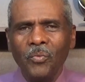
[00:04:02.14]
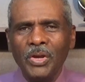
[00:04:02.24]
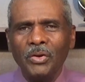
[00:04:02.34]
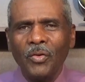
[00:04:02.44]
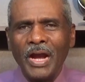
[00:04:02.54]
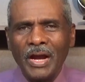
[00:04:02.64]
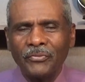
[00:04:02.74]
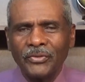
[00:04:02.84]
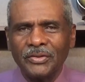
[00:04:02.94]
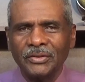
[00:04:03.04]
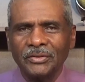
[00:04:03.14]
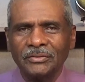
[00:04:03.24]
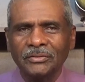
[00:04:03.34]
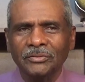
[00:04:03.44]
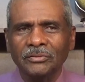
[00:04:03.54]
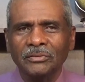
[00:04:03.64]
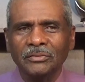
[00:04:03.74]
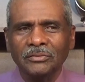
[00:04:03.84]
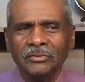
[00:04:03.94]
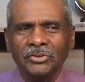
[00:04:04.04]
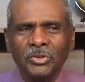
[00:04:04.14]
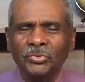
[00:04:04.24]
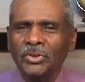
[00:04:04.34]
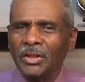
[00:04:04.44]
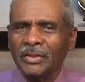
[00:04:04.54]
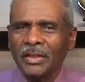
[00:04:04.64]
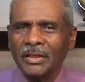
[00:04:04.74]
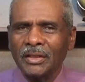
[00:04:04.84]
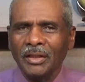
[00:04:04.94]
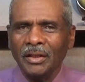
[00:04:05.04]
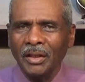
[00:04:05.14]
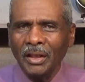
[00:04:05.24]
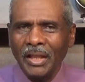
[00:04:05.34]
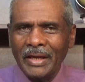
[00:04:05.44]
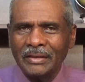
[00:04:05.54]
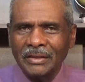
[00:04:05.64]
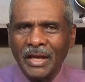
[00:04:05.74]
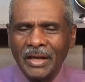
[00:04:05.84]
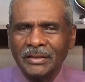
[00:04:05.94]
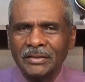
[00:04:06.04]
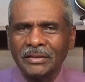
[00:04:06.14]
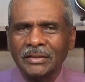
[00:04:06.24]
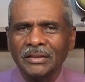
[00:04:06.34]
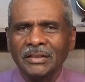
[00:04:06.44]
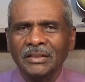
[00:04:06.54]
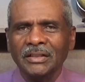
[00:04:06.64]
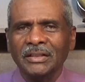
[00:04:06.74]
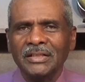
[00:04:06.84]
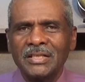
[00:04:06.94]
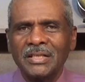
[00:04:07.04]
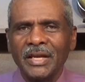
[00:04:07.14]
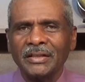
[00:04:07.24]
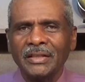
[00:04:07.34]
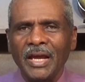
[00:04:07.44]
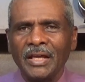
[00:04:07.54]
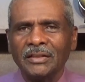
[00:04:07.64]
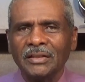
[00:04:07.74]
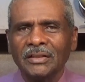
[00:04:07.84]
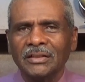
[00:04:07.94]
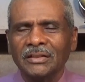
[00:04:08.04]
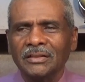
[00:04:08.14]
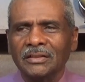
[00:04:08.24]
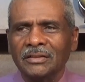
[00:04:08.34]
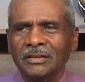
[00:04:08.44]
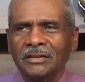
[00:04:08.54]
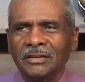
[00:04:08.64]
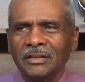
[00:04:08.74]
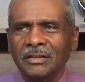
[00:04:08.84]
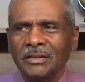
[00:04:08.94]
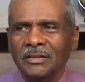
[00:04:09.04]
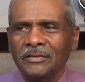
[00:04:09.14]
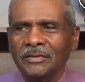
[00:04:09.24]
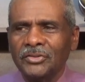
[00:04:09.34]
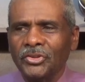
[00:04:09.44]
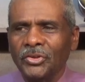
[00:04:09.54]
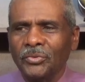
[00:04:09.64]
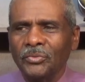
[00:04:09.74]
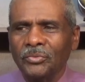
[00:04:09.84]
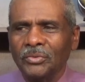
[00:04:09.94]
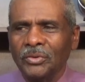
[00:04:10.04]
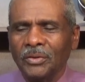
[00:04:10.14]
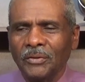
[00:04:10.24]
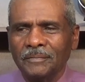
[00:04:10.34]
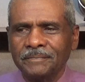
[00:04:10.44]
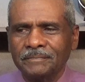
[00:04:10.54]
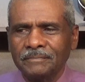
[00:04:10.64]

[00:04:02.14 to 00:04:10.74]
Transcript: We don't have to do nothing like that. He said that, uh, uh, uh, uh you know, uh, um,